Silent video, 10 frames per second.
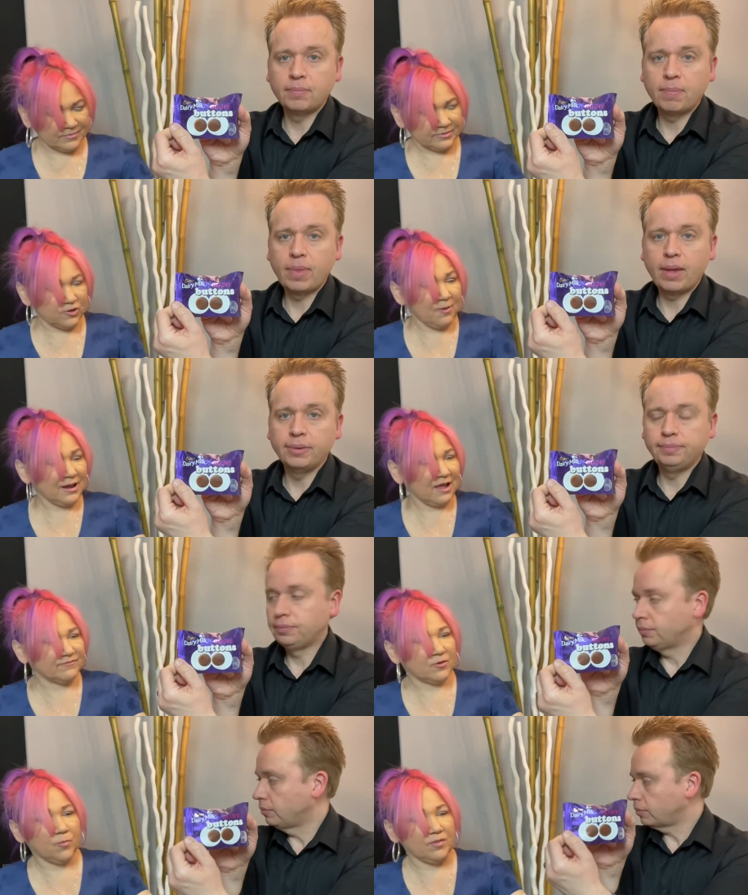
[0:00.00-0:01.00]
Speaker 1: You might have
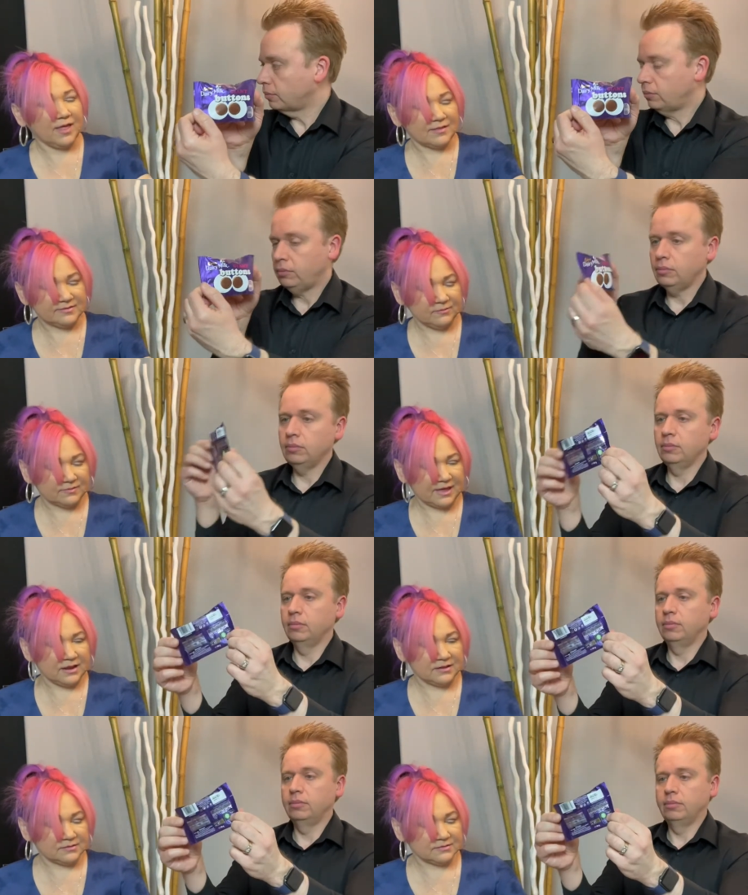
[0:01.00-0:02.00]
to open that to see what that
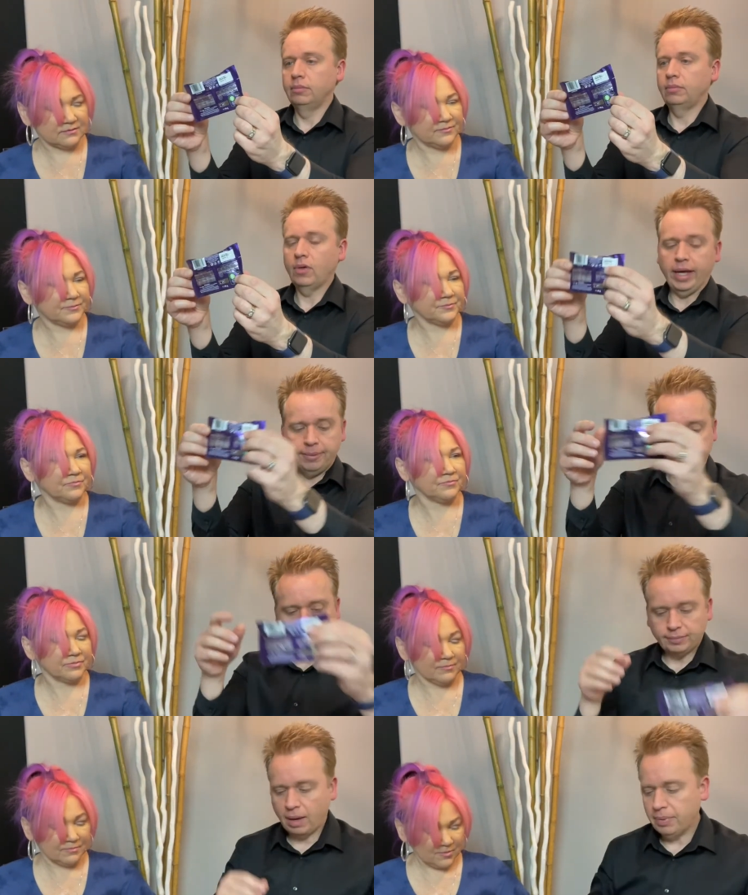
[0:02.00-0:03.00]
is.
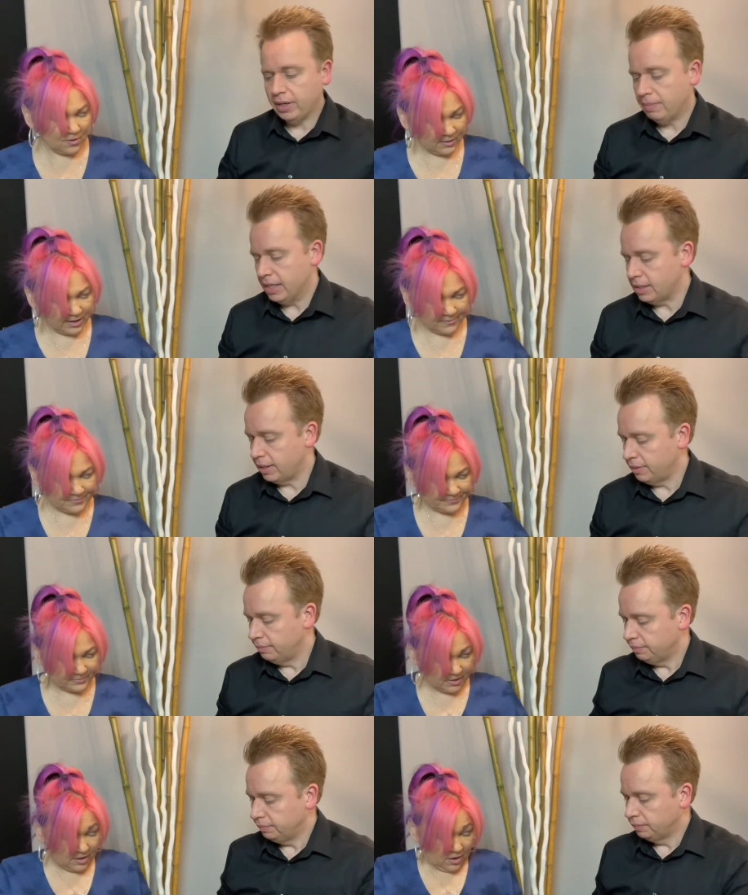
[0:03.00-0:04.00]
I'll put it on my side.
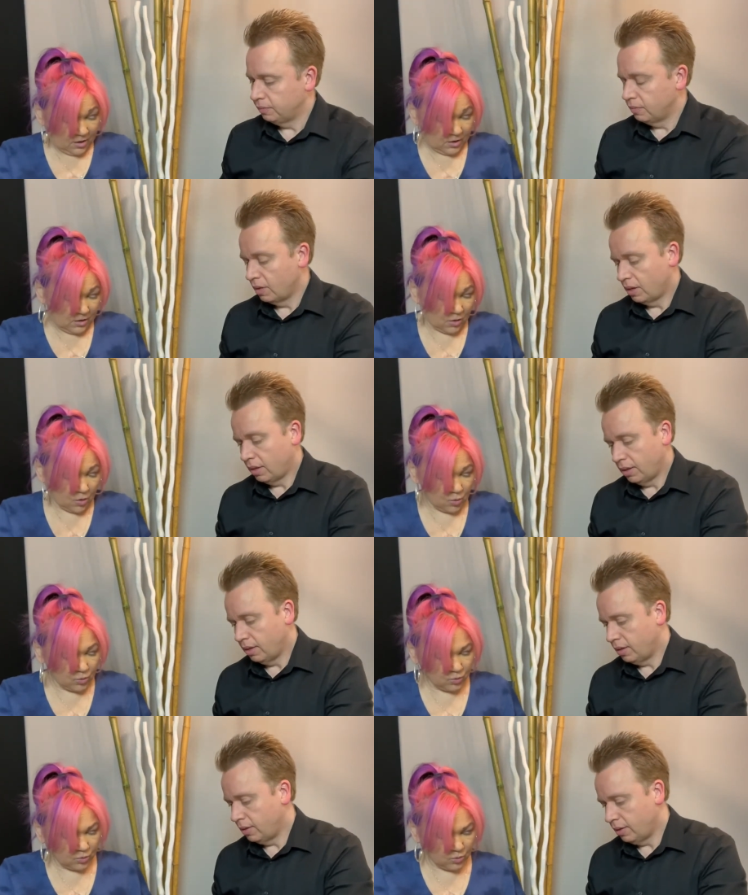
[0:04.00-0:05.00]

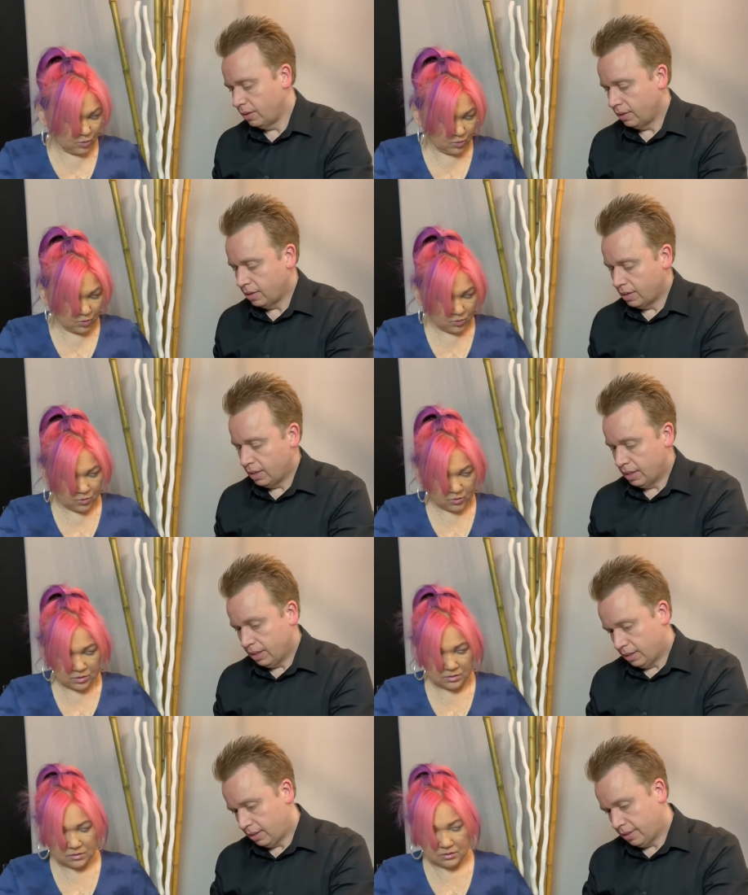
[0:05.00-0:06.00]
Ooh.
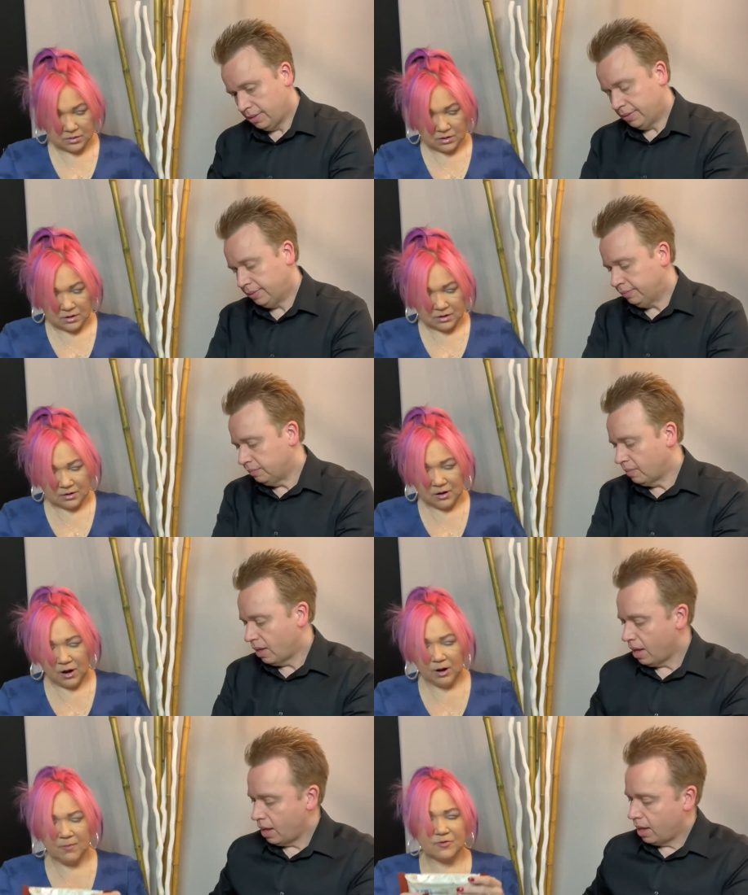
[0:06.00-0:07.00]

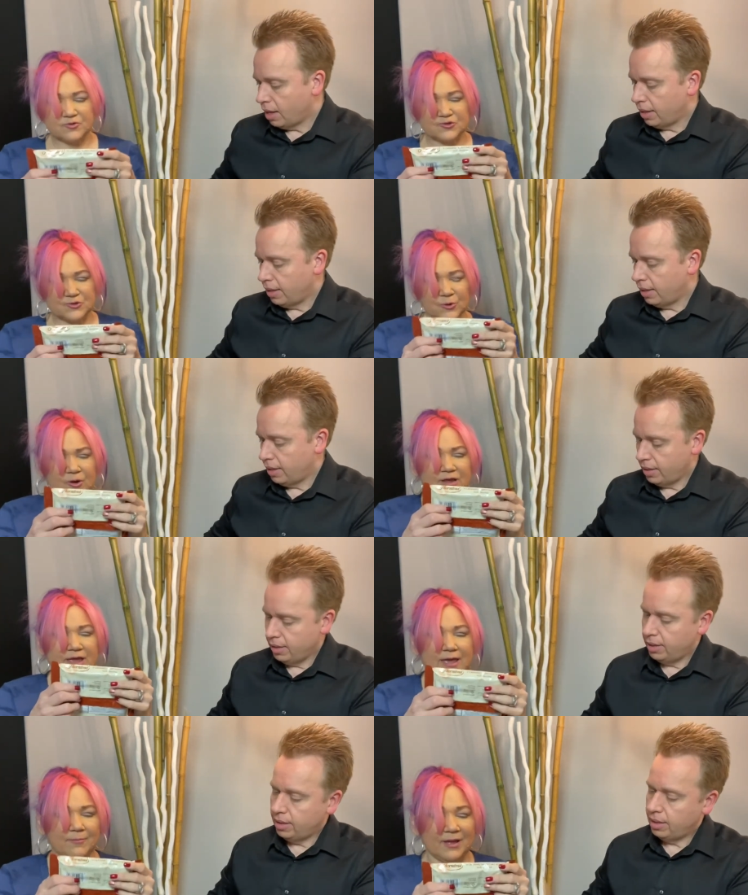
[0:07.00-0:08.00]
Caramel
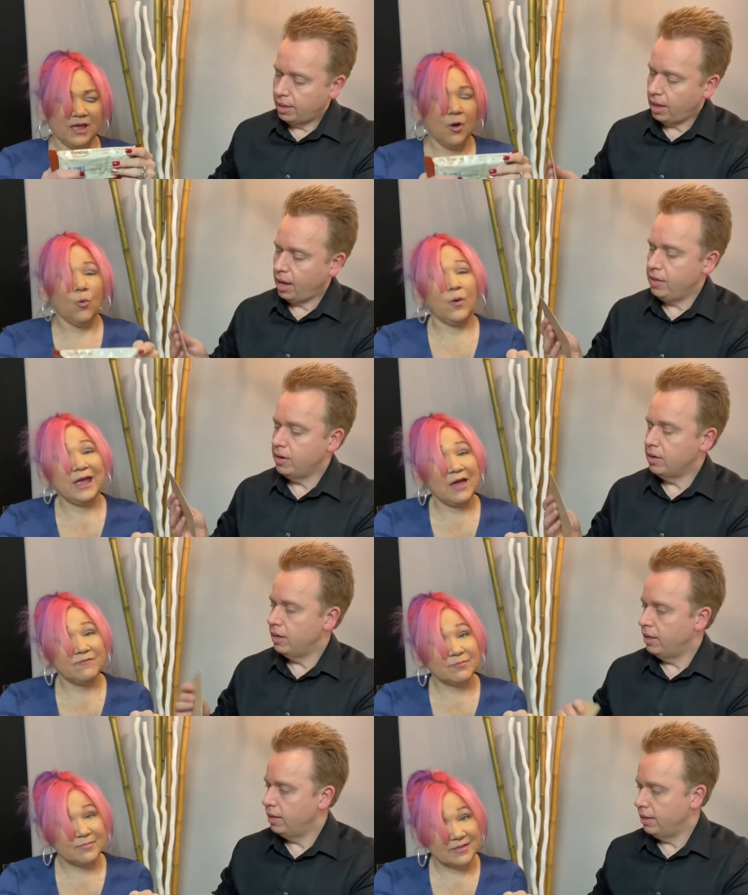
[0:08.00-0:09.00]
shortcake, but and we
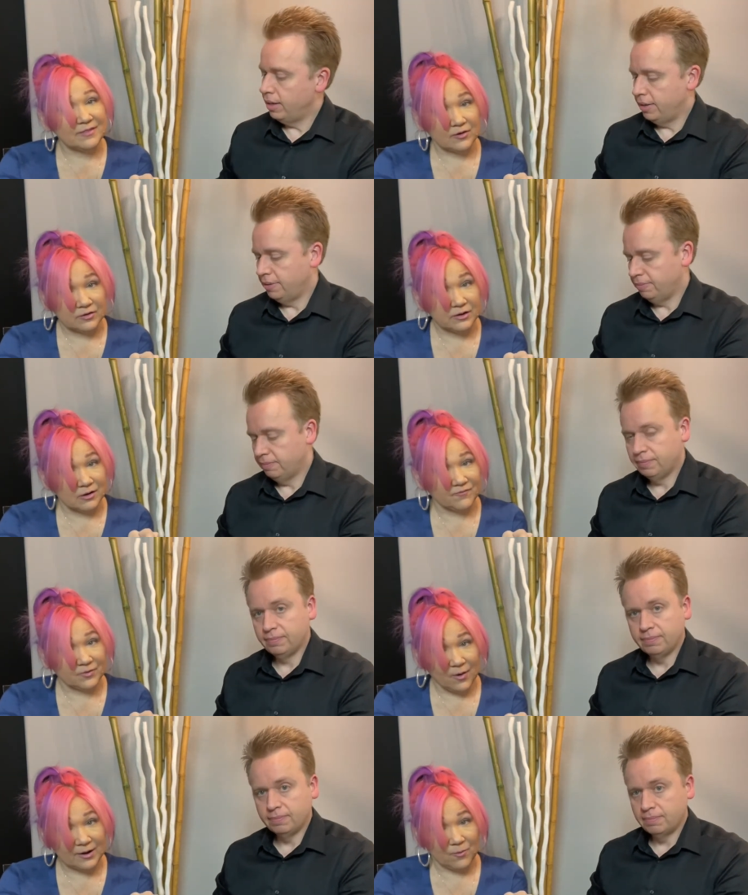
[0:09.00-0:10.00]
haven't been there, you know, for
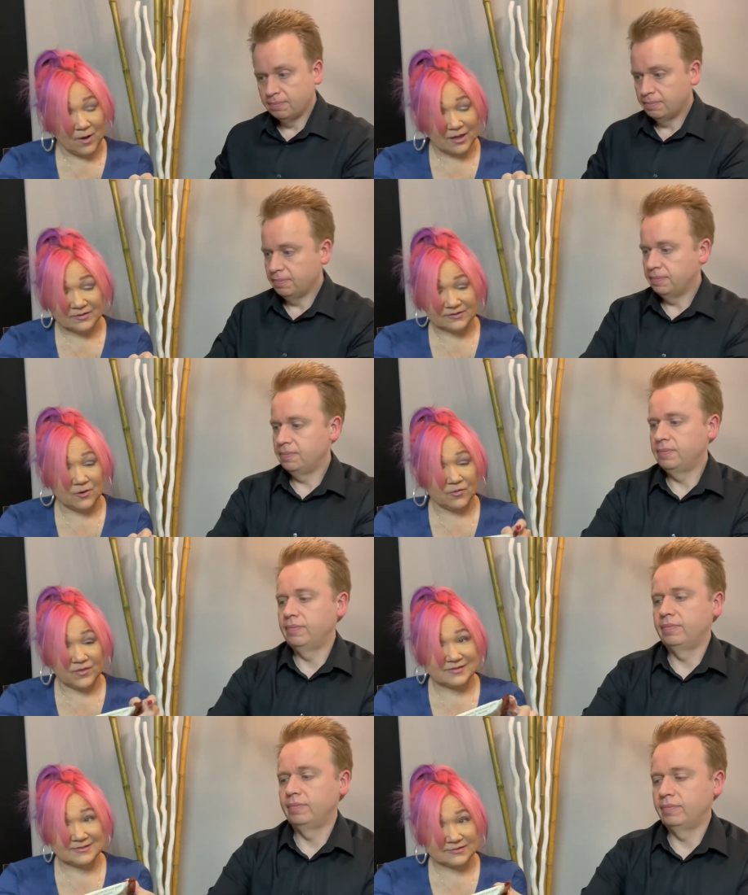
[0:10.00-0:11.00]
quite a while, so
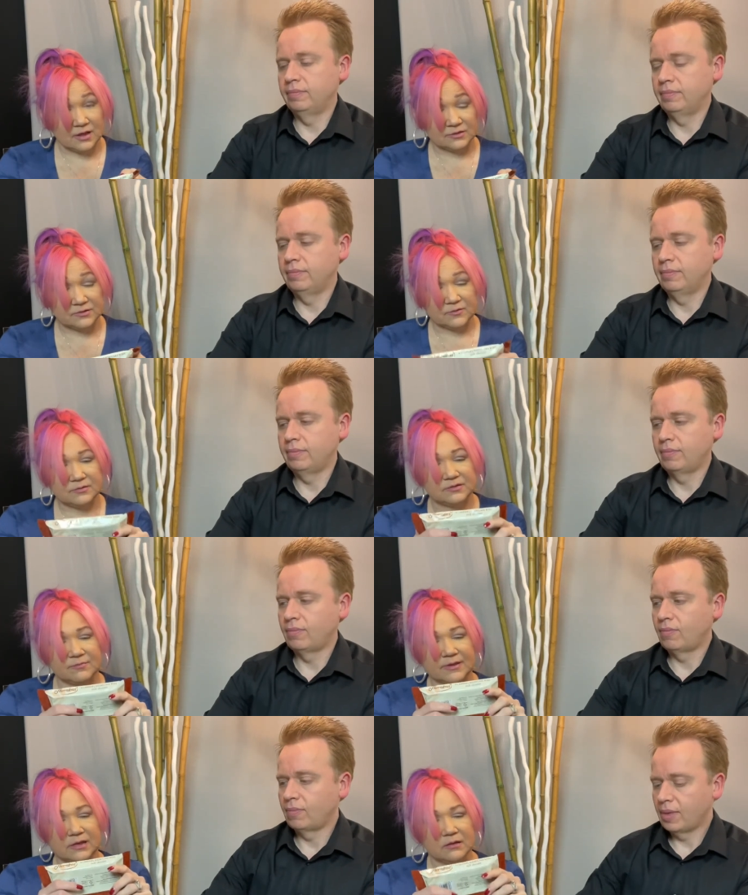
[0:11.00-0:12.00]
this is all new to
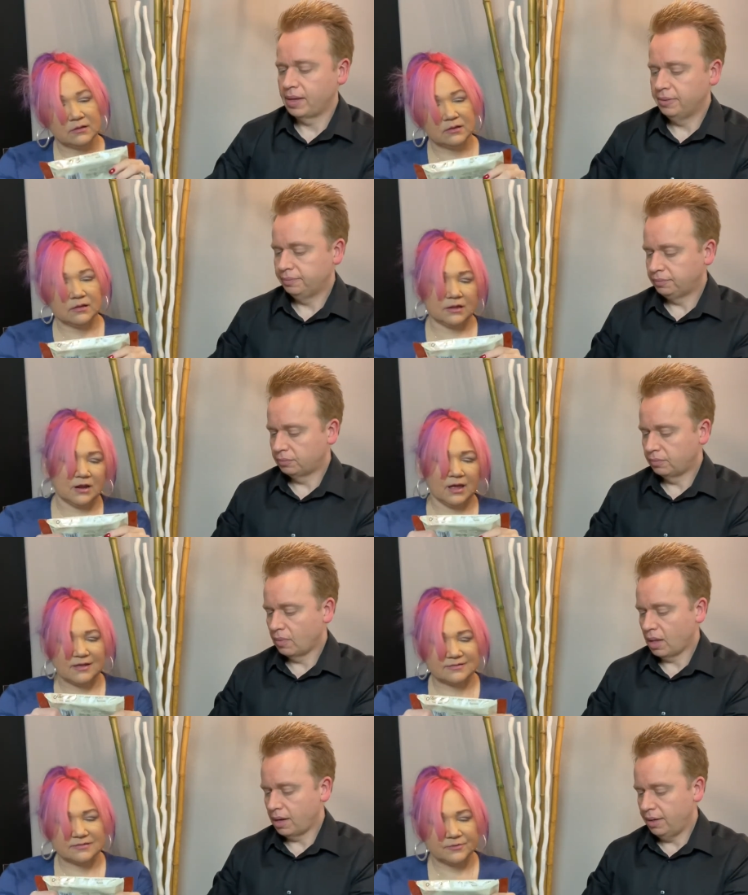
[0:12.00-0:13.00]
me and us